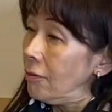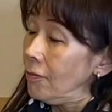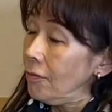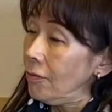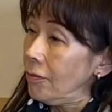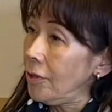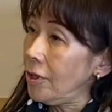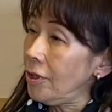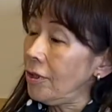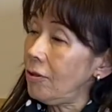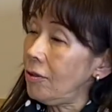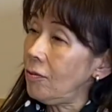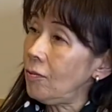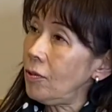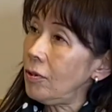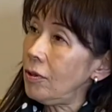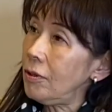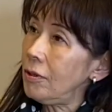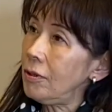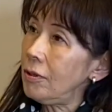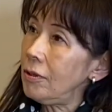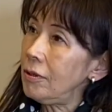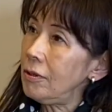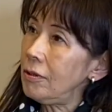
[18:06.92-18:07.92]

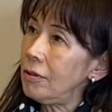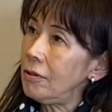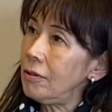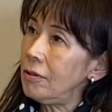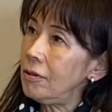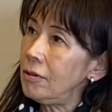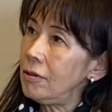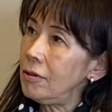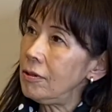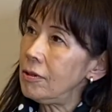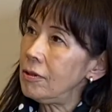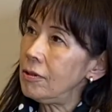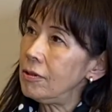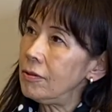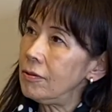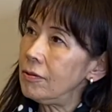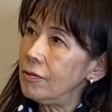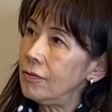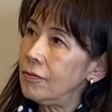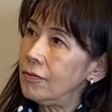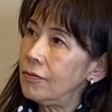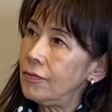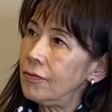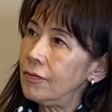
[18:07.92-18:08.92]
Maybe
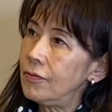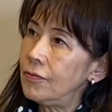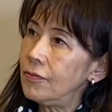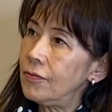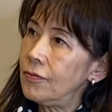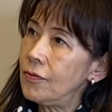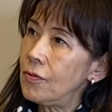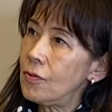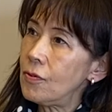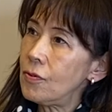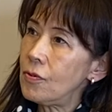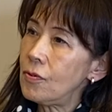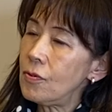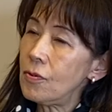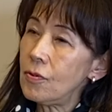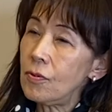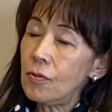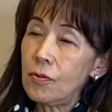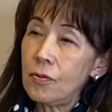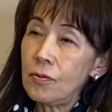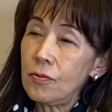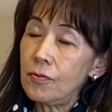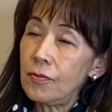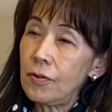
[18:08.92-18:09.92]
4
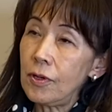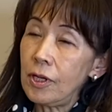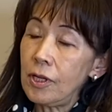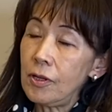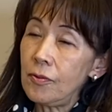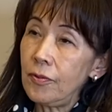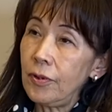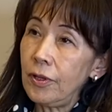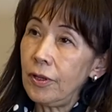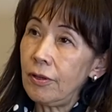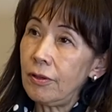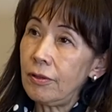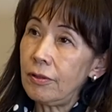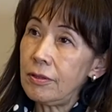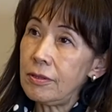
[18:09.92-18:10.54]
or 5 years.